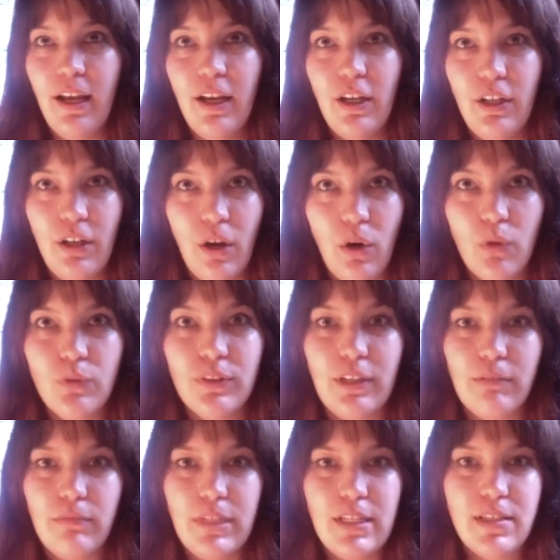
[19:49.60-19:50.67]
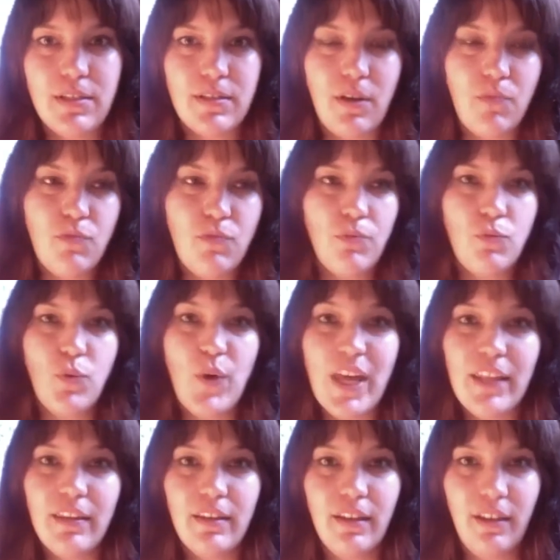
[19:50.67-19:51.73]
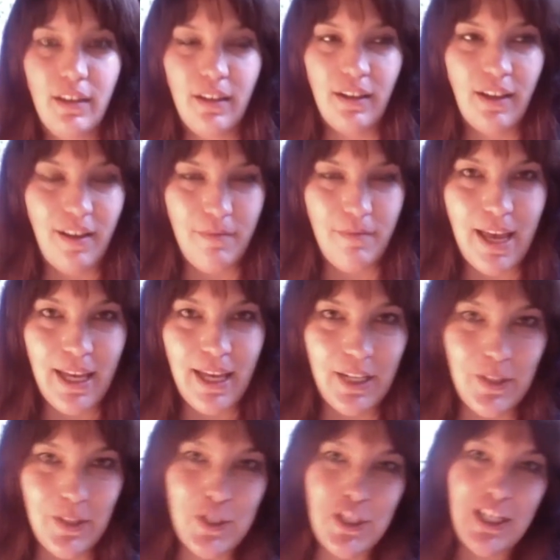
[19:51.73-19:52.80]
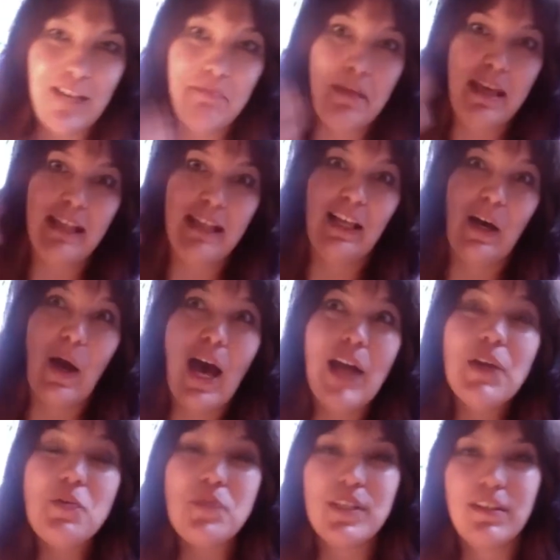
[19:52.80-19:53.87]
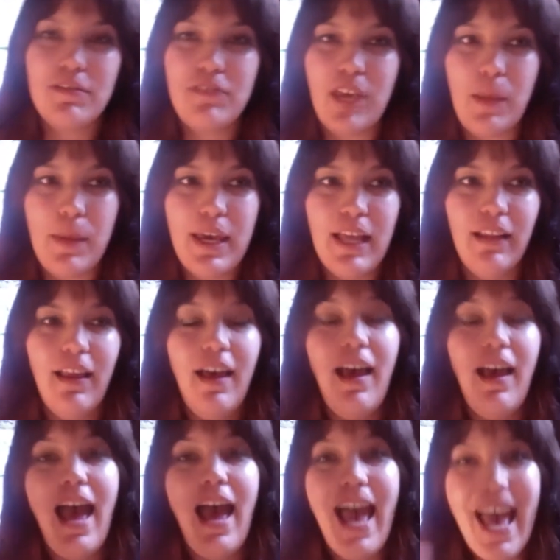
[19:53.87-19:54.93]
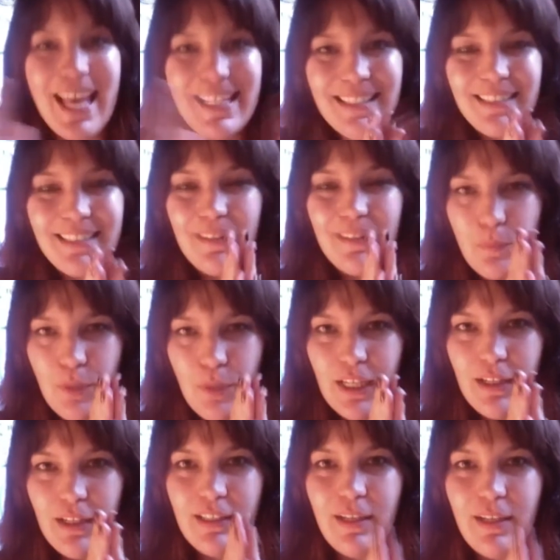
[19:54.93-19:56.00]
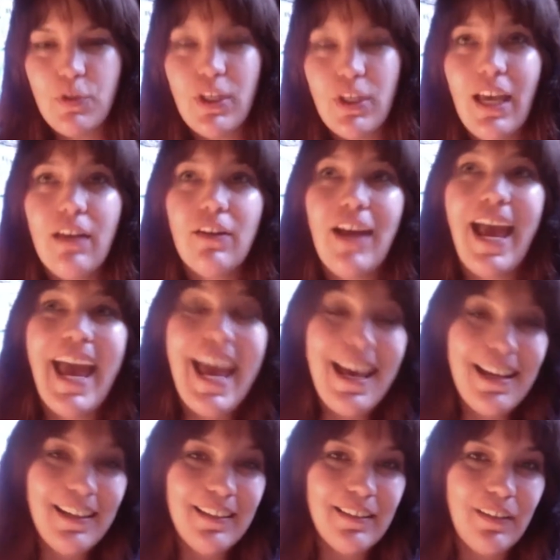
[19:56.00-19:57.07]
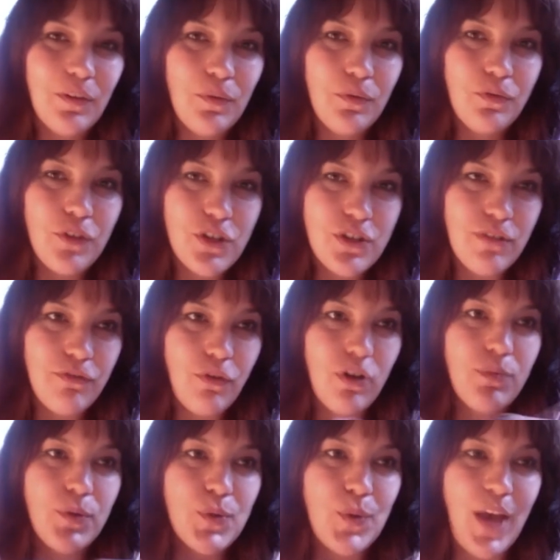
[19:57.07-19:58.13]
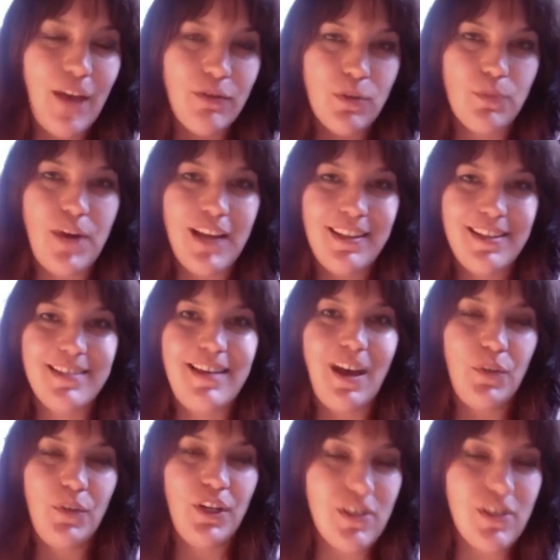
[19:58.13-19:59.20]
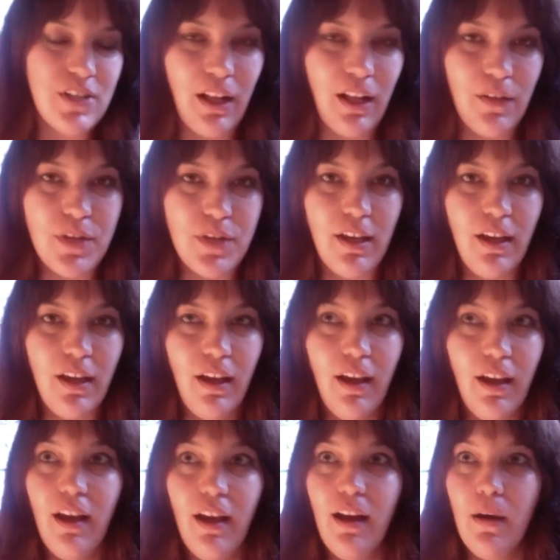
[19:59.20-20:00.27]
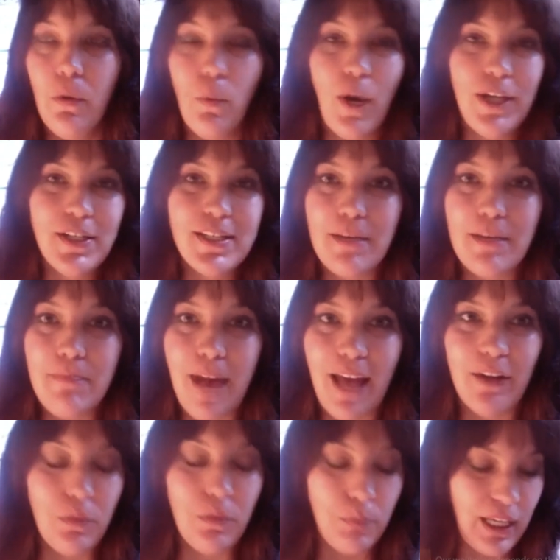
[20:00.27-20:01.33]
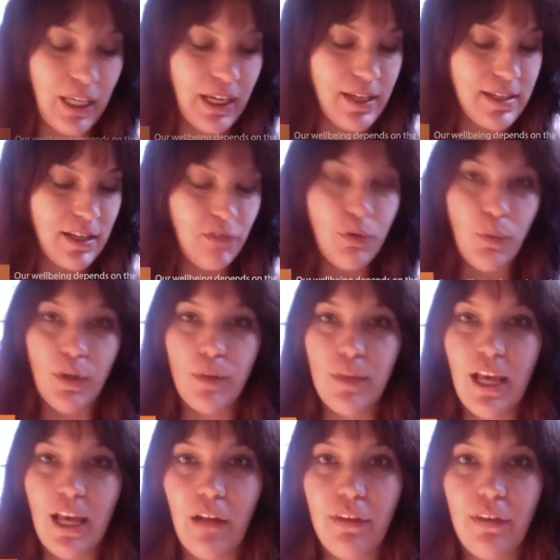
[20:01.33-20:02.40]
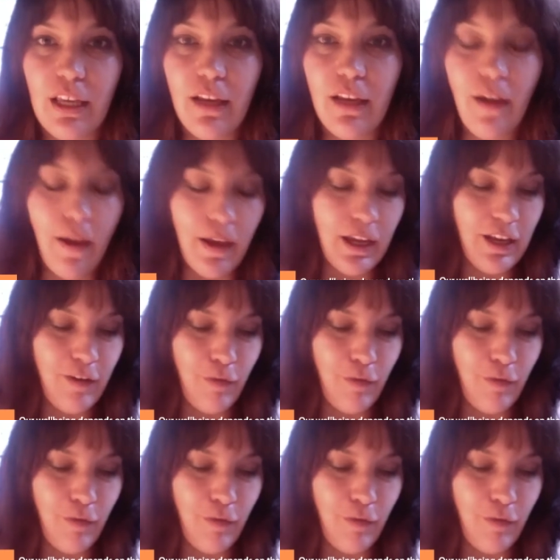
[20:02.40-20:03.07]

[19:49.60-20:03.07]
no that means someone with a man energy and male and with a female and bringing them together. And first and foremost, we have to practice that with ourselves. Why does that matter? Because if we want to be healthy, if